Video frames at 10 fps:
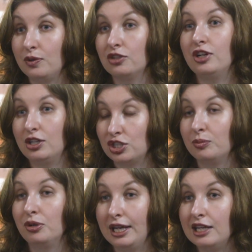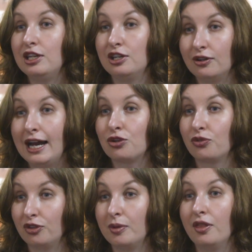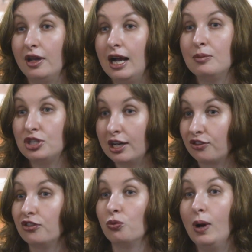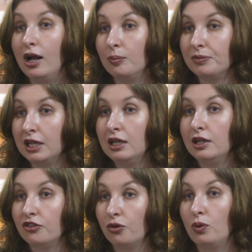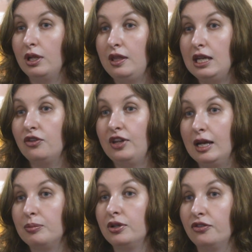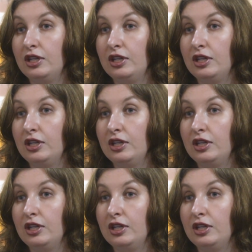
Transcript: can touch and play and interact with some of the objects as well. So one of the examples